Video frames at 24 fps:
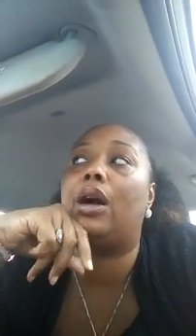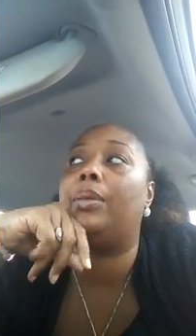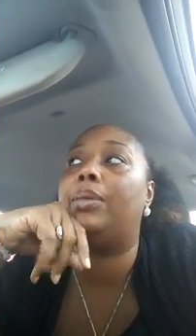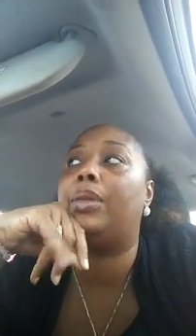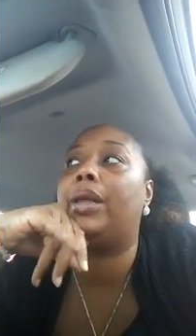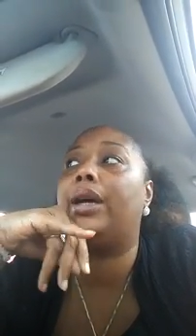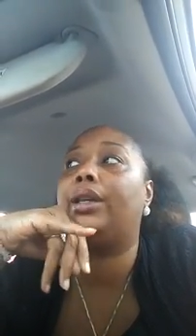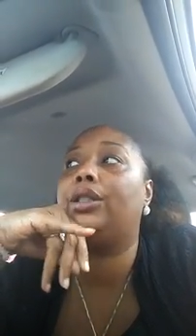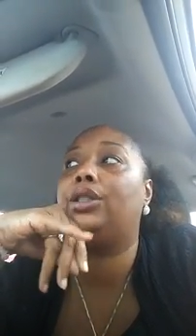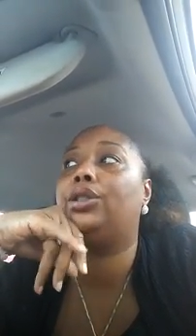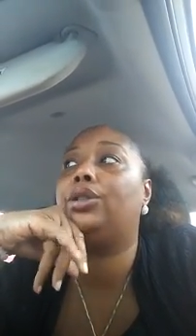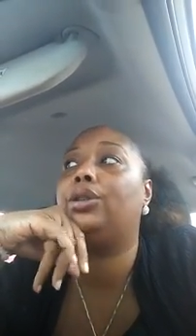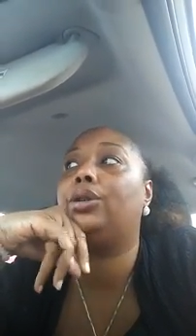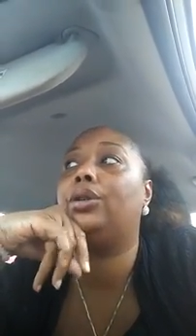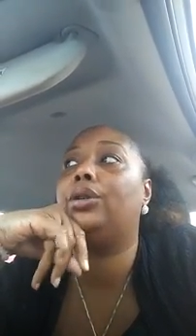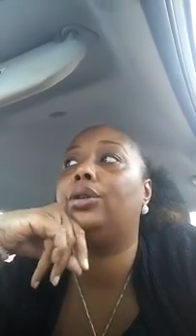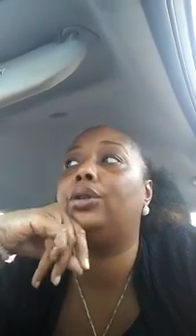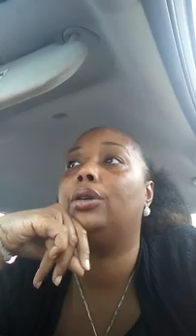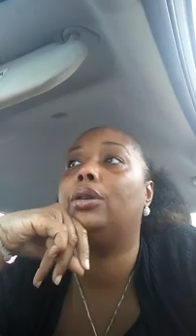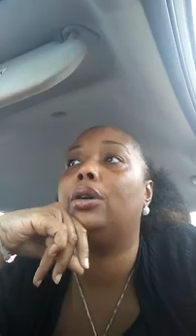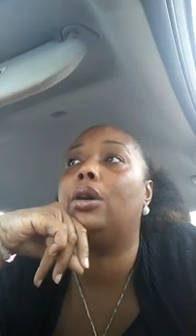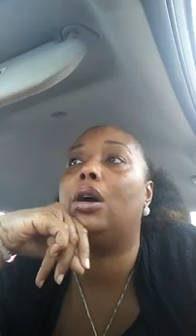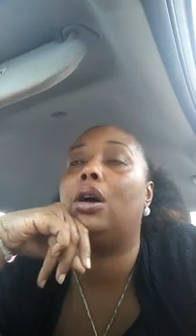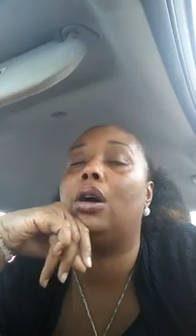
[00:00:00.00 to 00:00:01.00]
I'm not
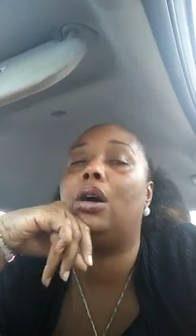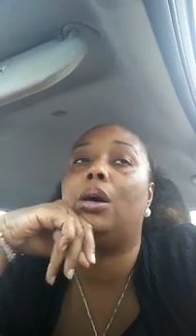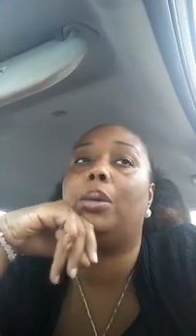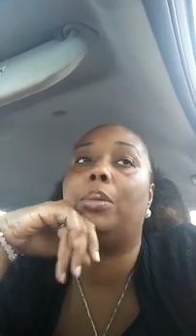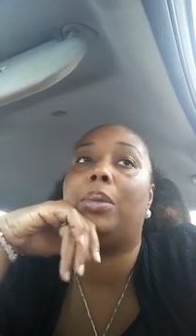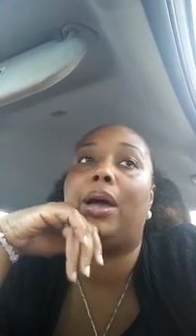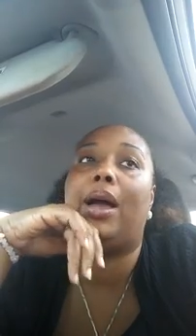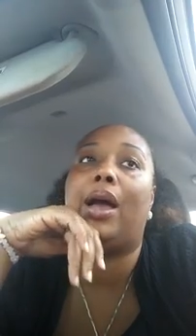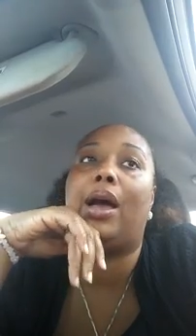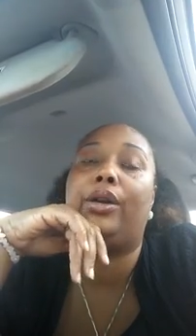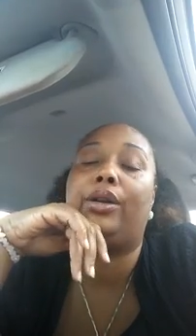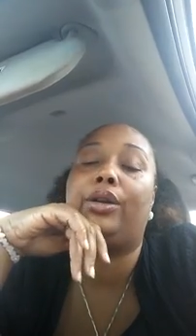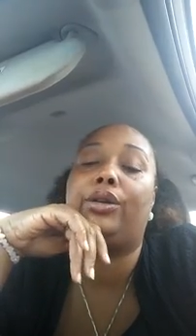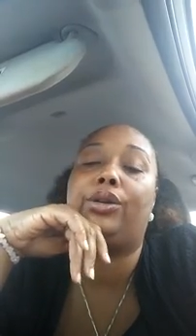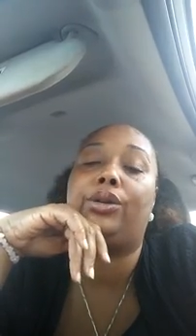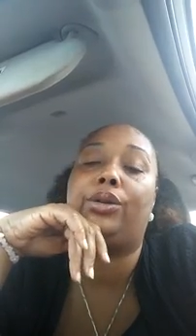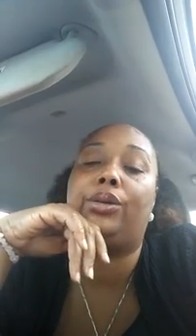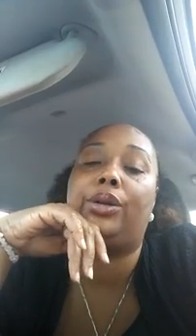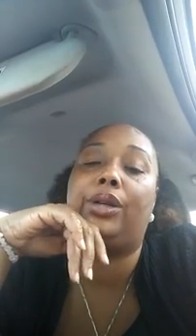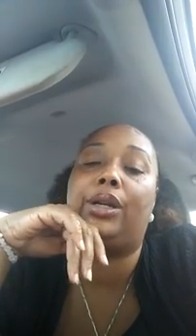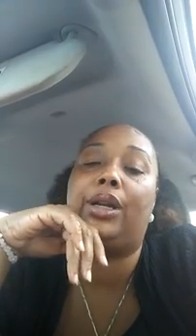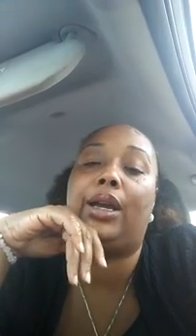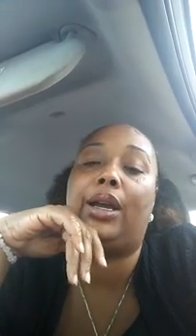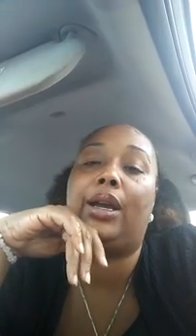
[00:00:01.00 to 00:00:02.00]
sure how to
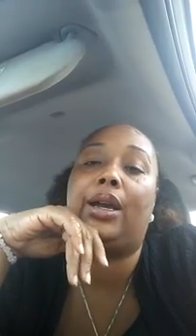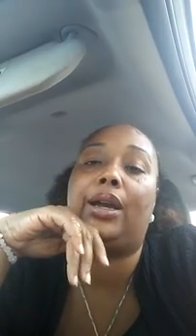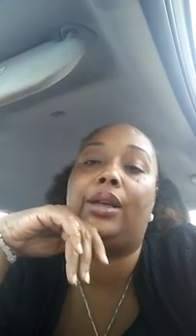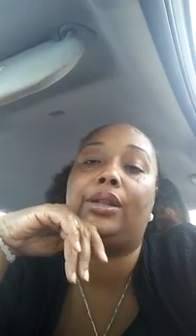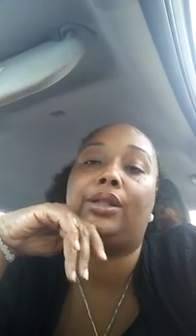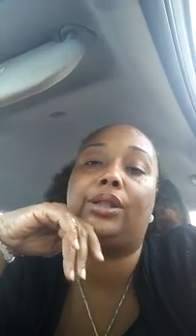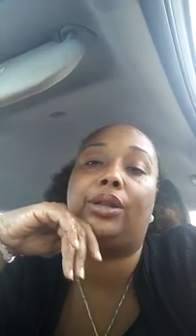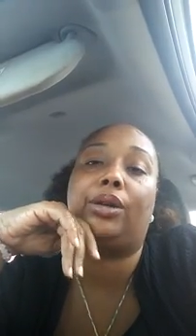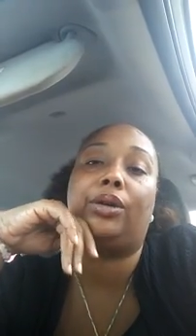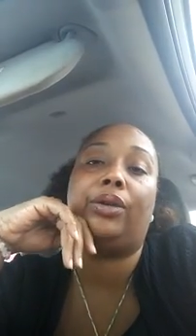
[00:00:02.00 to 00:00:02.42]
do it yet.